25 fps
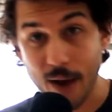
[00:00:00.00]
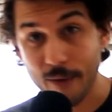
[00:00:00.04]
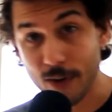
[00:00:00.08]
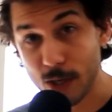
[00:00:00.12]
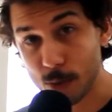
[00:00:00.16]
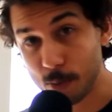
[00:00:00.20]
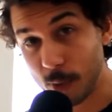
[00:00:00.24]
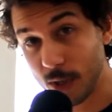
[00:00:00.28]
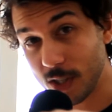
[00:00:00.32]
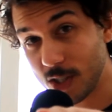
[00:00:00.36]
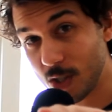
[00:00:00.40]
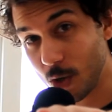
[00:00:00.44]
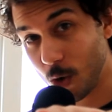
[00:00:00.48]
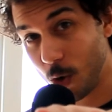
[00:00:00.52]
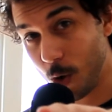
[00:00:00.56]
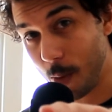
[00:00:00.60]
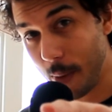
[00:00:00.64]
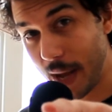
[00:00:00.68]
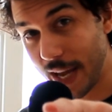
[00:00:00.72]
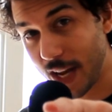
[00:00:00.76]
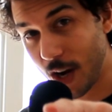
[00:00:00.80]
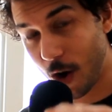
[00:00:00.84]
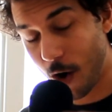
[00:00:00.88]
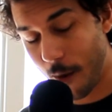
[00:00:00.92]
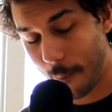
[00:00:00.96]
I respond to all
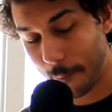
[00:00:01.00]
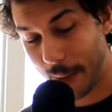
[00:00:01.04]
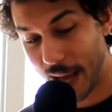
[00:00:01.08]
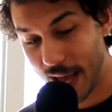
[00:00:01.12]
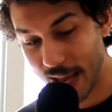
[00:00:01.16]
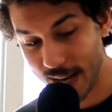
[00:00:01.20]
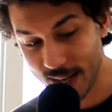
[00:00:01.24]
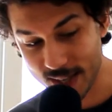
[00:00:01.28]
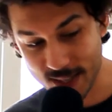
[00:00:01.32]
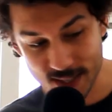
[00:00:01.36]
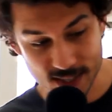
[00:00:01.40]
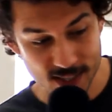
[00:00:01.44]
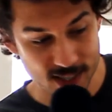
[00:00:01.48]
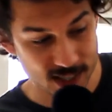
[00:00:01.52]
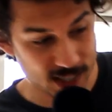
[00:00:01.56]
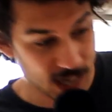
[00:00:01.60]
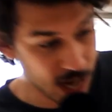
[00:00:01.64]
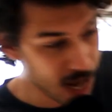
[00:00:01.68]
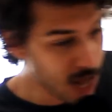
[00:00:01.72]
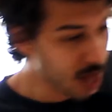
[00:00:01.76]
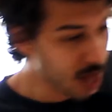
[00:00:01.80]
my comments.